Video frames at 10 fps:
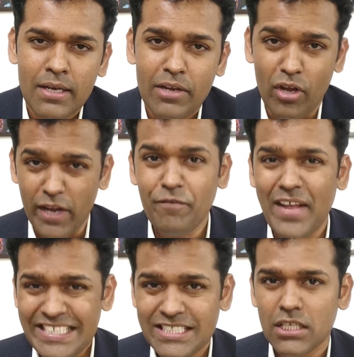Now, if
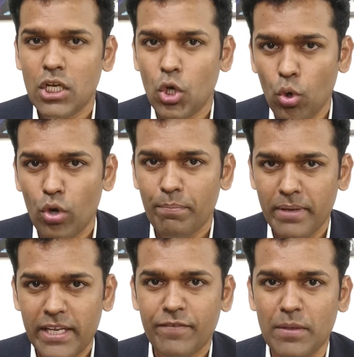that's the core
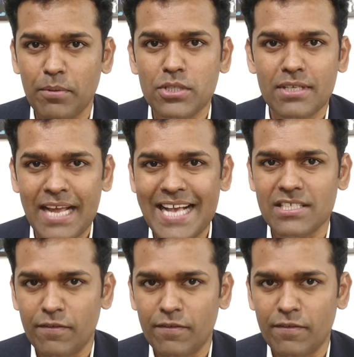belief the person has,